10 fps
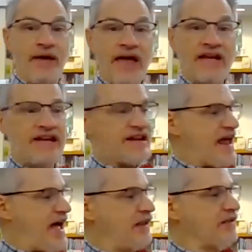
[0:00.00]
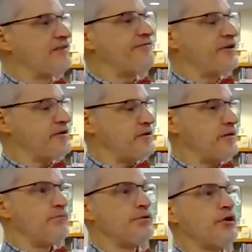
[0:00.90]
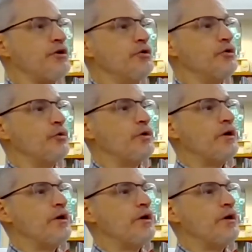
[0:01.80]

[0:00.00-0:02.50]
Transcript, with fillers: painted an elephant blue